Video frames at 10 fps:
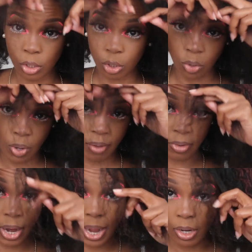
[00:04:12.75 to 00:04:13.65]
So you have
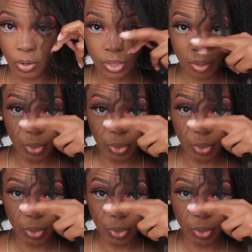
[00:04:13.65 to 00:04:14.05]
your anchor in the